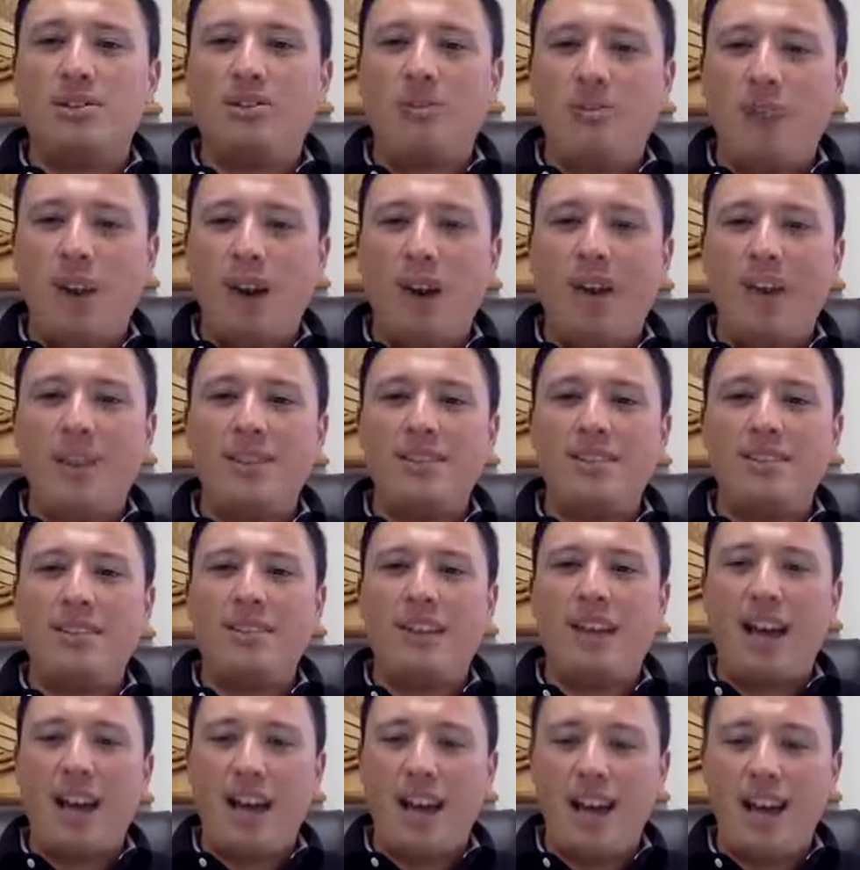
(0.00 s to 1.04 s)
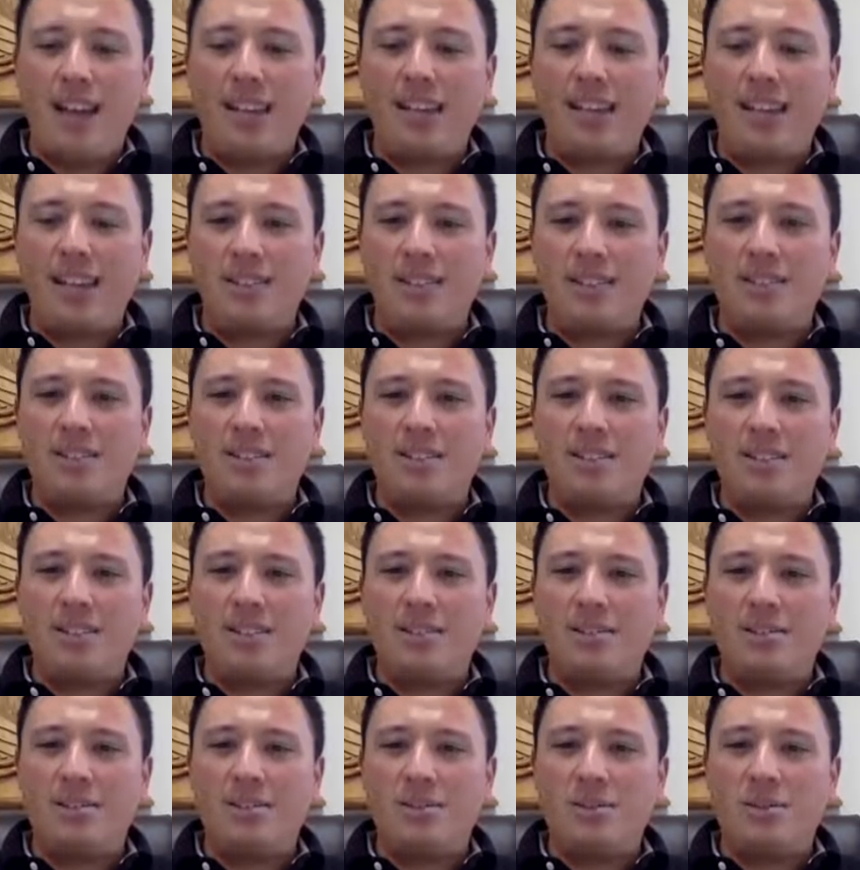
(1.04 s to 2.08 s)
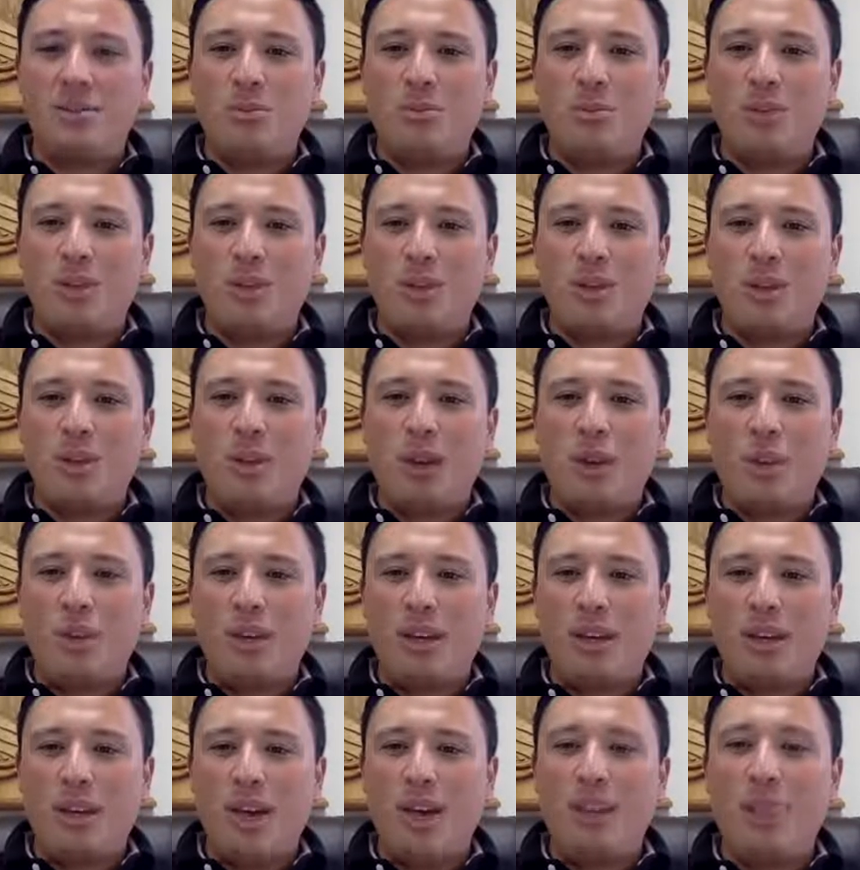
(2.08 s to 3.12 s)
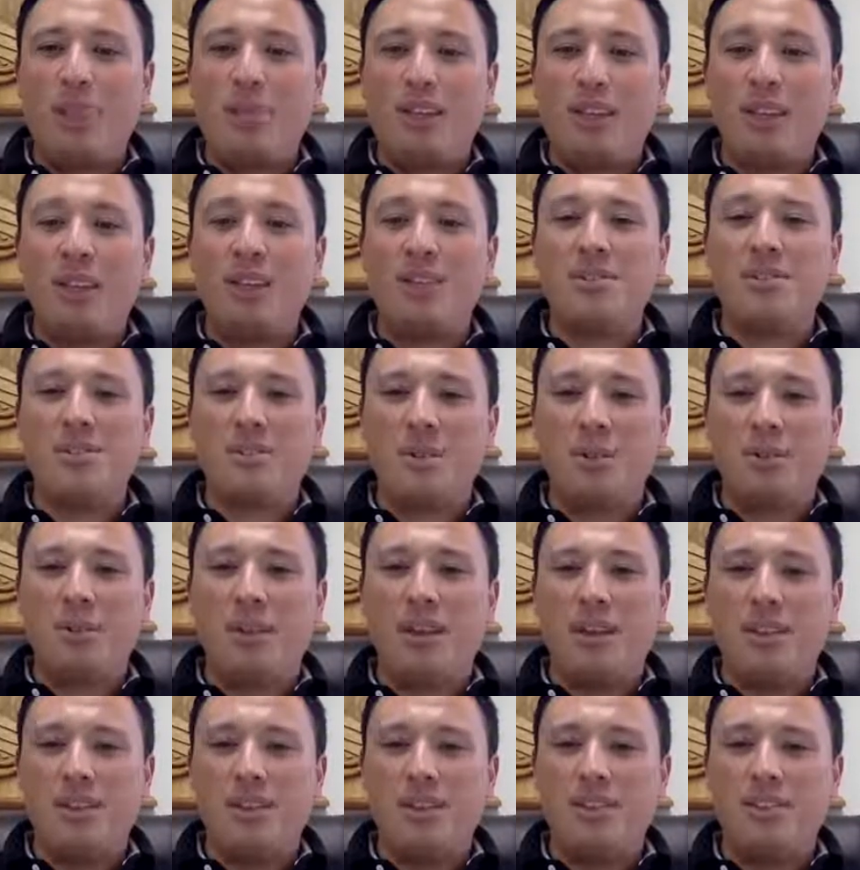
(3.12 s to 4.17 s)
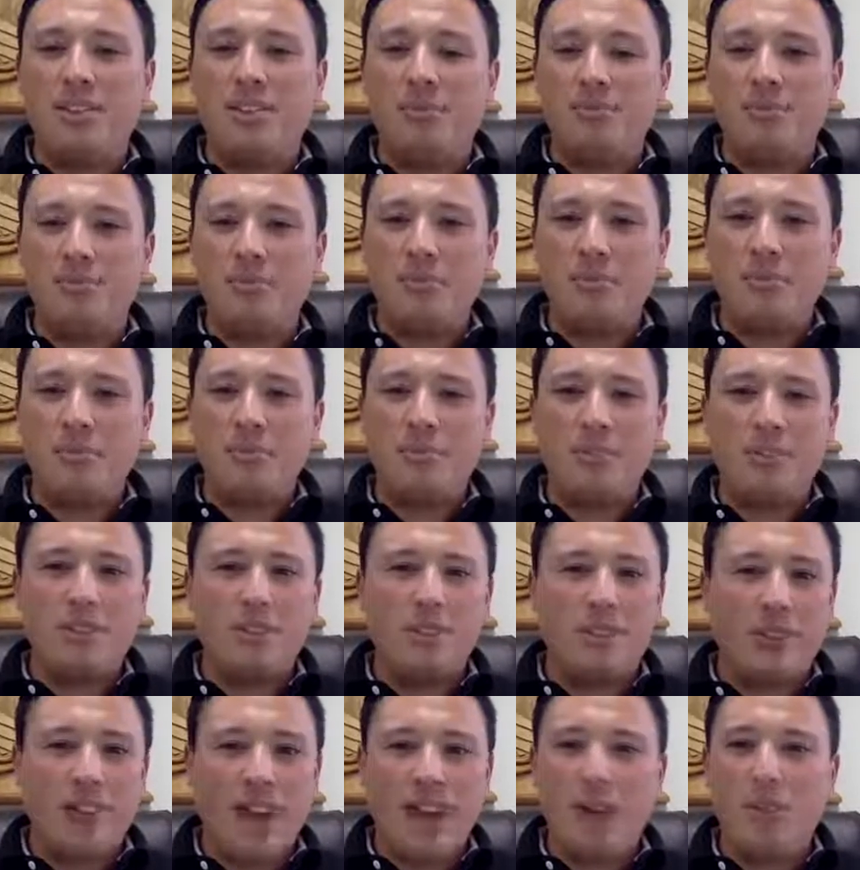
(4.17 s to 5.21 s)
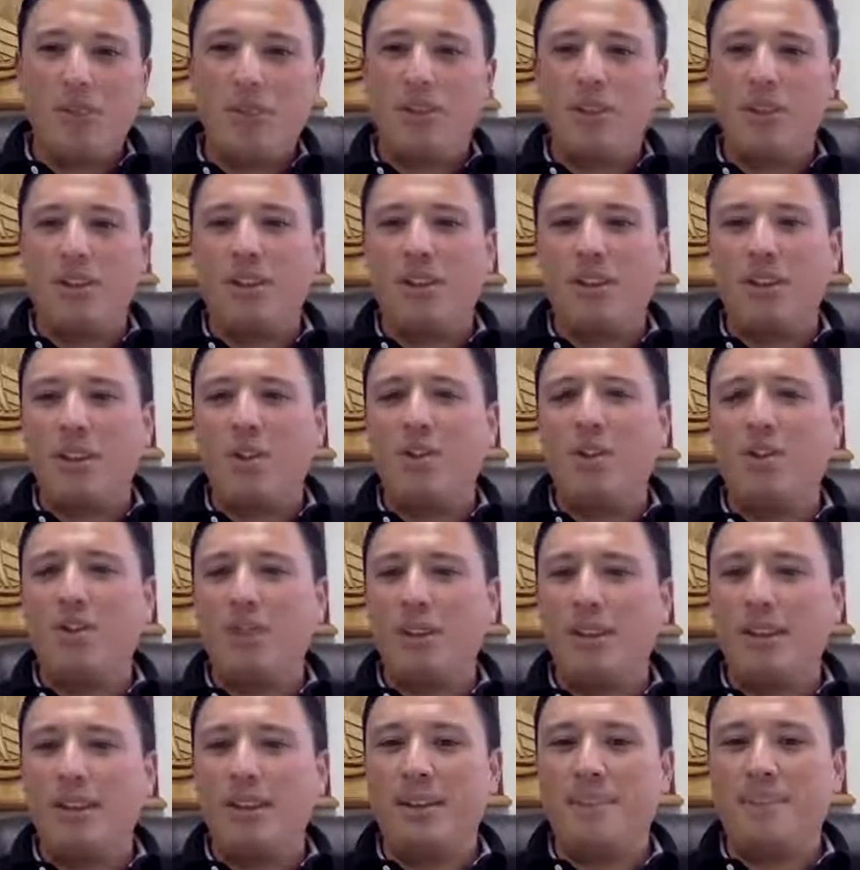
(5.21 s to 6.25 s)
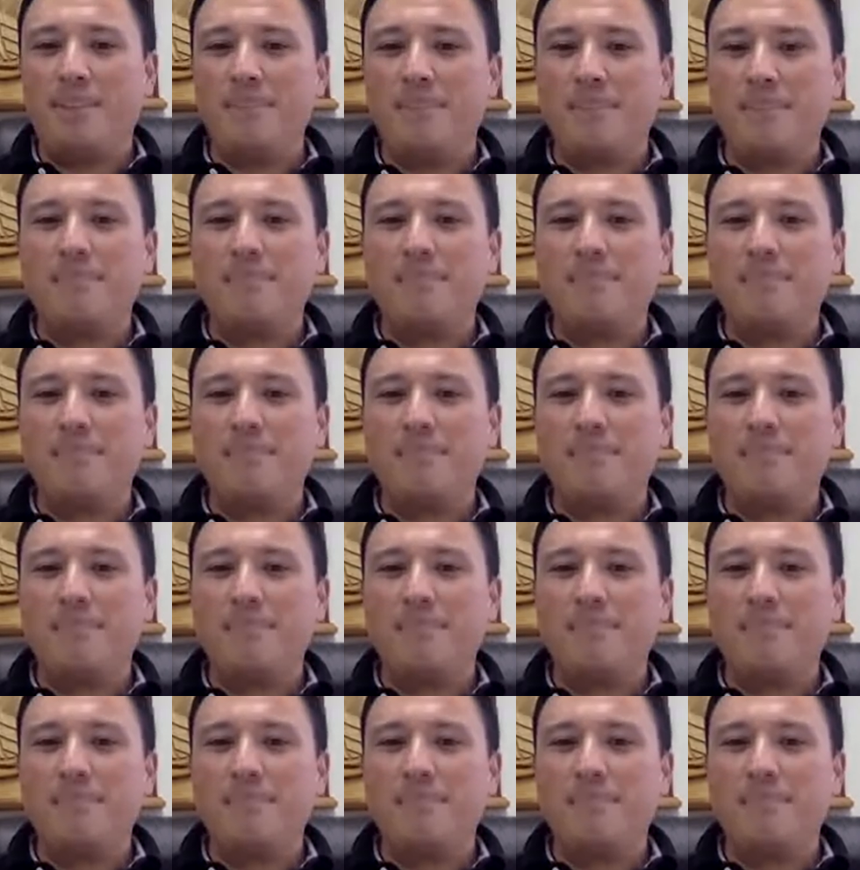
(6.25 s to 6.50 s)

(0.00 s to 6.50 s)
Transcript: rise the highest when they're going up against the wind, not when they're going with it.